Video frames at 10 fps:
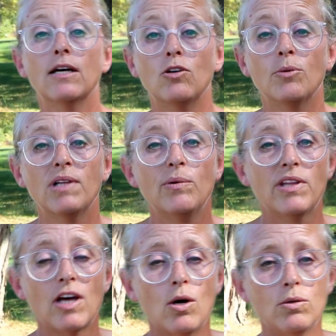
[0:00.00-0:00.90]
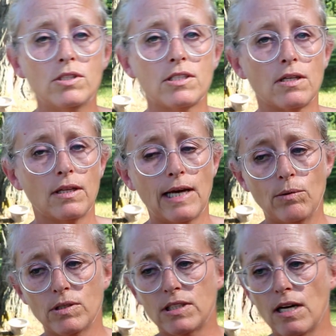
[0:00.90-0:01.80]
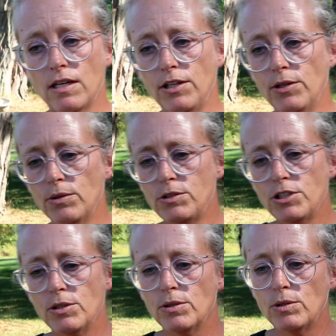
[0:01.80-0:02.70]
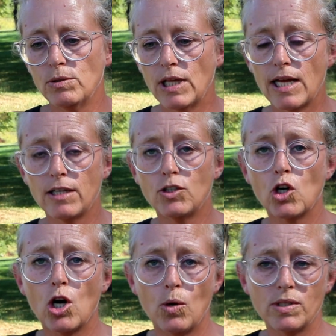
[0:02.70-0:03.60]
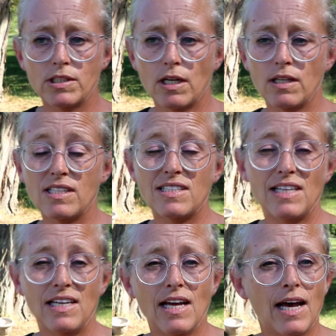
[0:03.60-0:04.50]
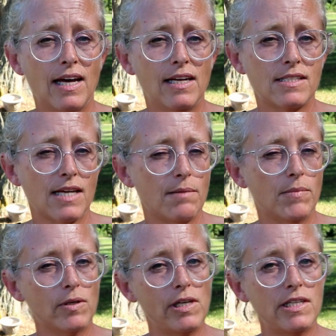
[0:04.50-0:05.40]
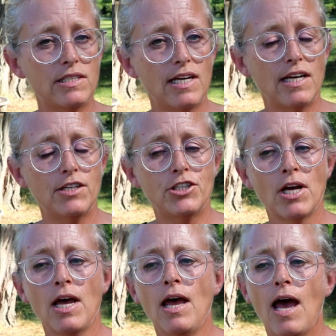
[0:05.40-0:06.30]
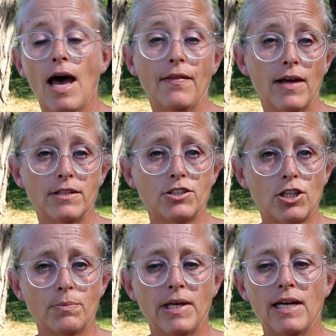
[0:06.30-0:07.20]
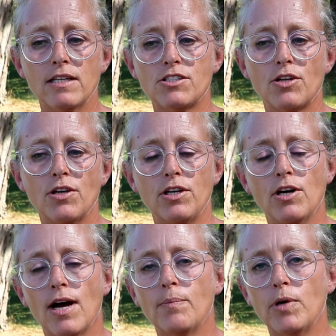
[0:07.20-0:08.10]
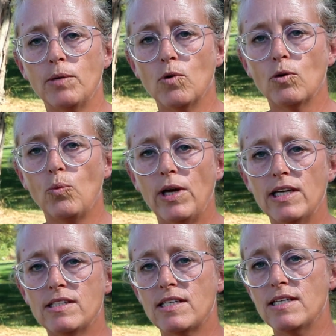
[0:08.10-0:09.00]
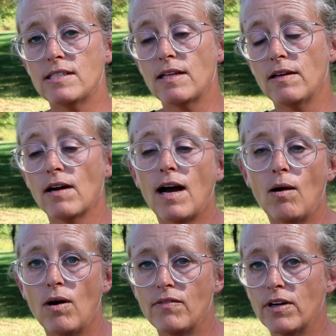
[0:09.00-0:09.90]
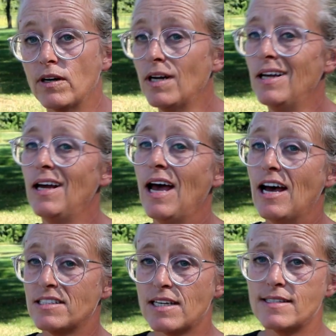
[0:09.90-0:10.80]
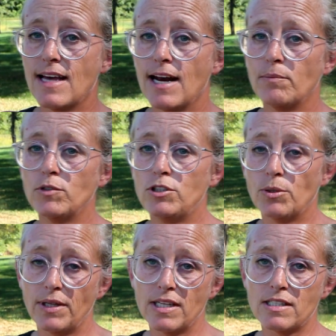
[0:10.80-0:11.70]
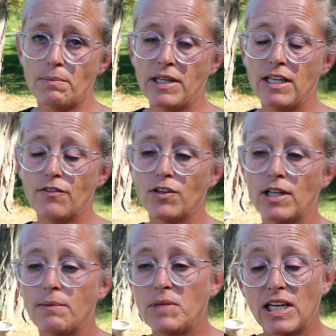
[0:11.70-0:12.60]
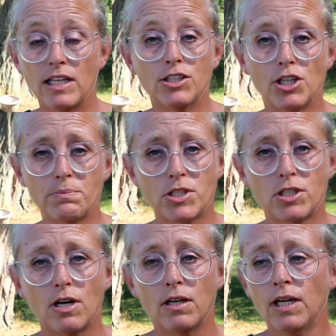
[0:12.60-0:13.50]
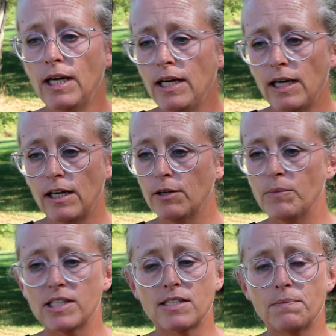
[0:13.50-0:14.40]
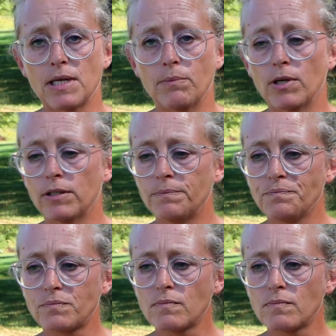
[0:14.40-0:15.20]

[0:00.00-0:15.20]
Now normally with oats, they will tell you to let it grow until the seed head is at a milky stage and then terminate it so that you're not putting more weed seeds in there. However, as I said, I'm doing this a bit differently. I'm getting a jump start here mid-September.